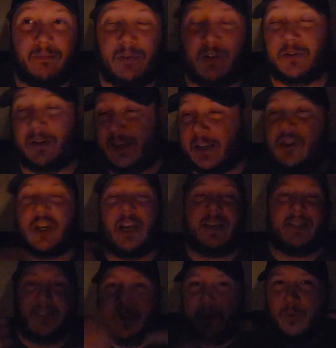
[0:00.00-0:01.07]
there's like a
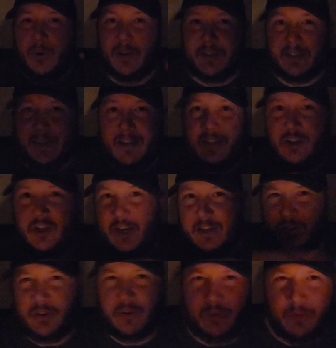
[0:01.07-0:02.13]
chase sequence, and he
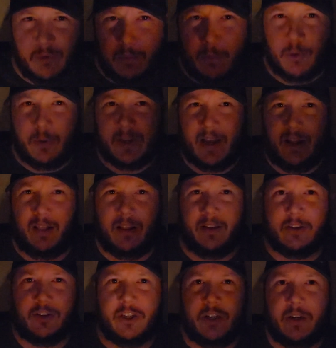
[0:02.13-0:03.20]
chases her through the motel,
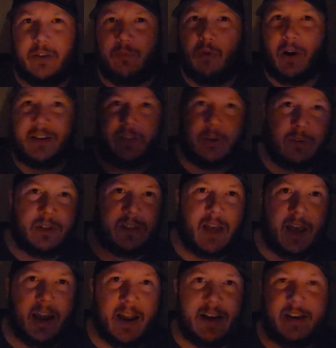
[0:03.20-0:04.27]
and she runs
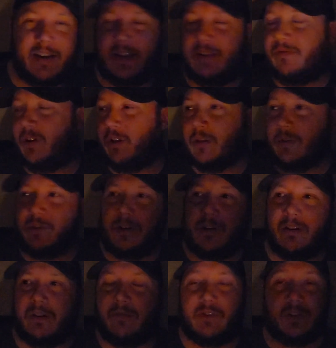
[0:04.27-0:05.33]
outside and he follows
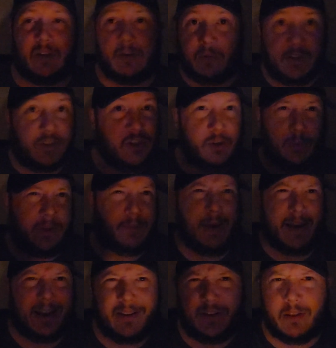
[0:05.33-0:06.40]
her, and for some reason she runs
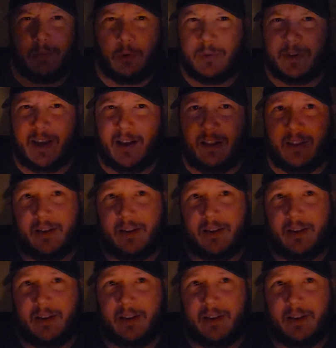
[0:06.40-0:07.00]
back into the motel.